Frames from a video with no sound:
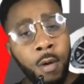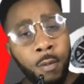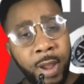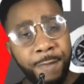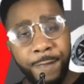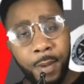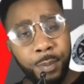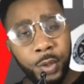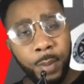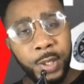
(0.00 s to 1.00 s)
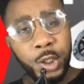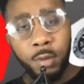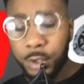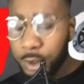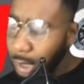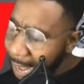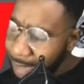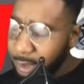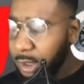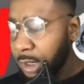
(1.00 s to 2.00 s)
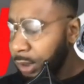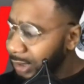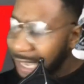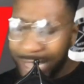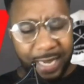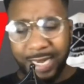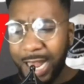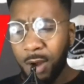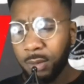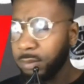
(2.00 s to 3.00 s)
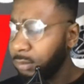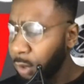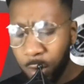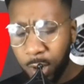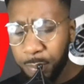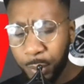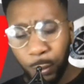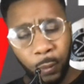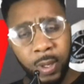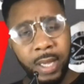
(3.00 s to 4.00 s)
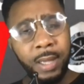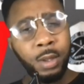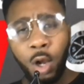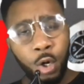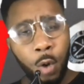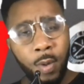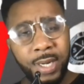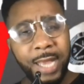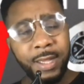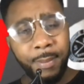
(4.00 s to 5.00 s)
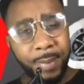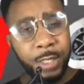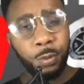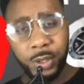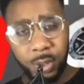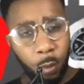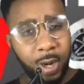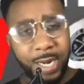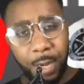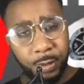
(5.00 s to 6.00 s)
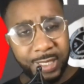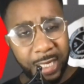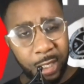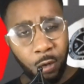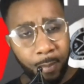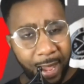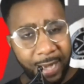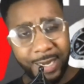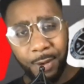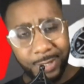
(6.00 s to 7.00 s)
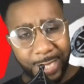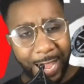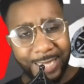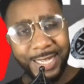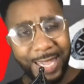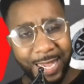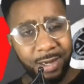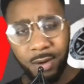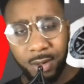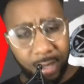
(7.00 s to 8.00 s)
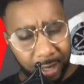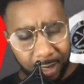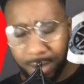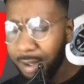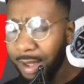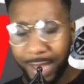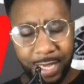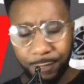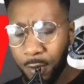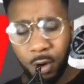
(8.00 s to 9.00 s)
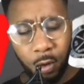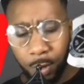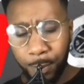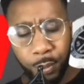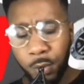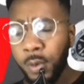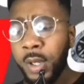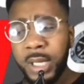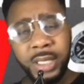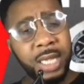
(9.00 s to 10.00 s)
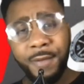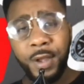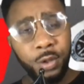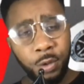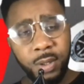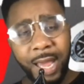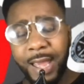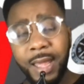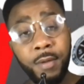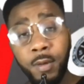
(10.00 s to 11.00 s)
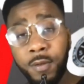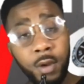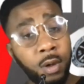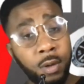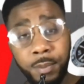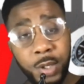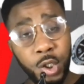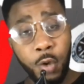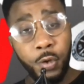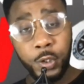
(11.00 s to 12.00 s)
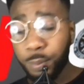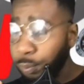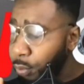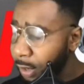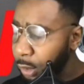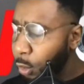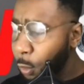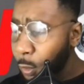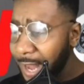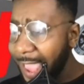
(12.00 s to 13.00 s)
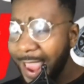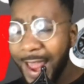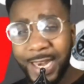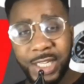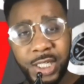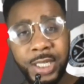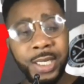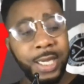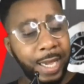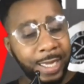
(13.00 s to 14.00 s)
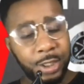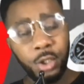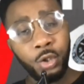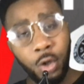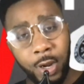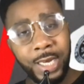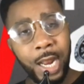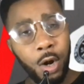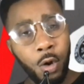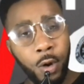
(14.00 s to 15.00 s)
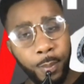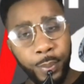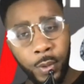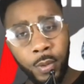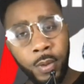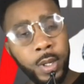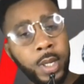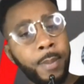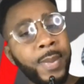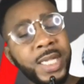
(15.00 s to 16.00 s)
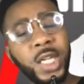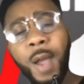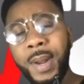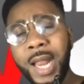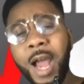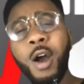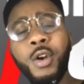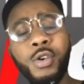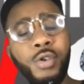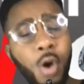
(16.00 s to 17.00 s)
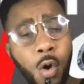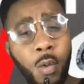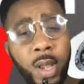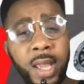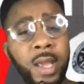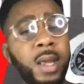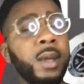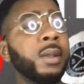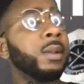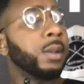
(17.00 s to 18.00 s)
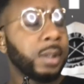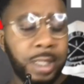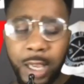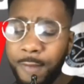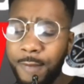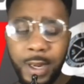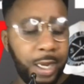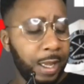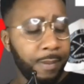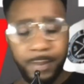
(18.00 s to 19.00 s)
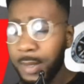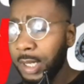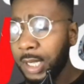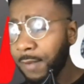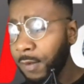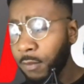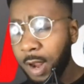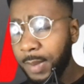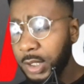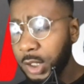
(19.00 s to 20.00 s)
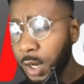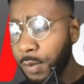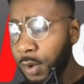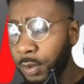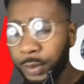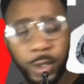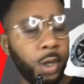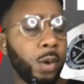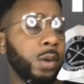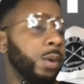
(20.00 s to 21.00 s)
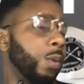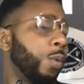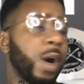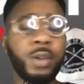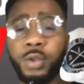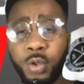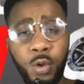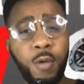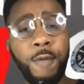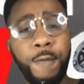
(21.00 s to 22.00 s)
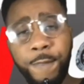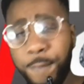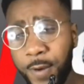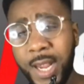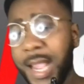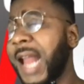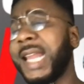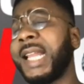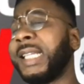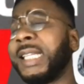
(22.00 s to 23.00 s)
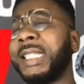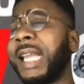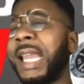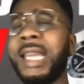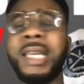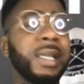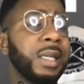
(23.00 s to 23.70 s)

With The Mysterious actually taking out Logan Paul, not knowing that The Miz was the one that was the legal man that tagged in again for Logan Paul, never knew that. With The Mysterious putting all their energy into knocking out Logan Paul, Miz coming out of nowhere, giving Rey Mysterio the 1-2-3 at the end of the day.